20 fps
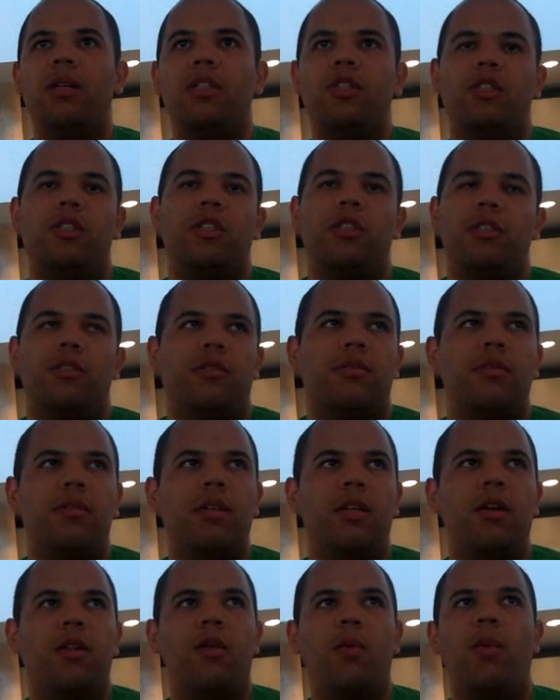It's just
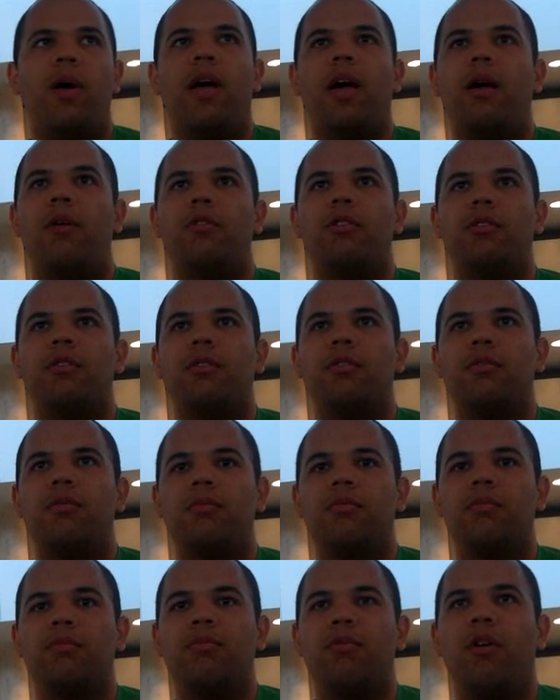the way I was
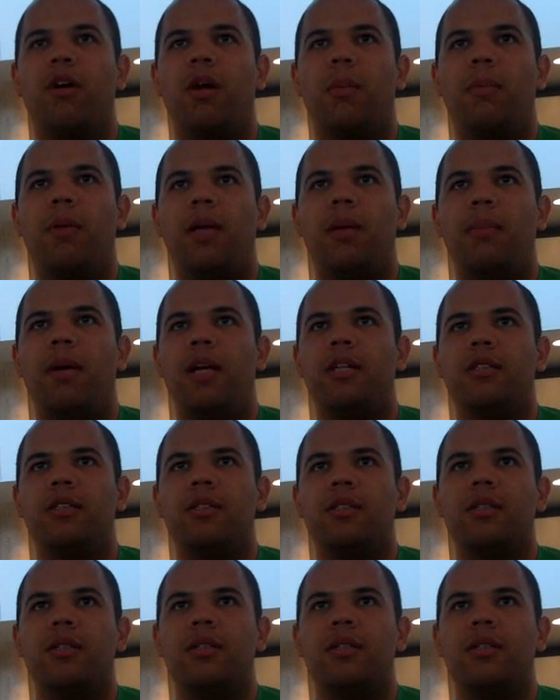brought up playing Magic.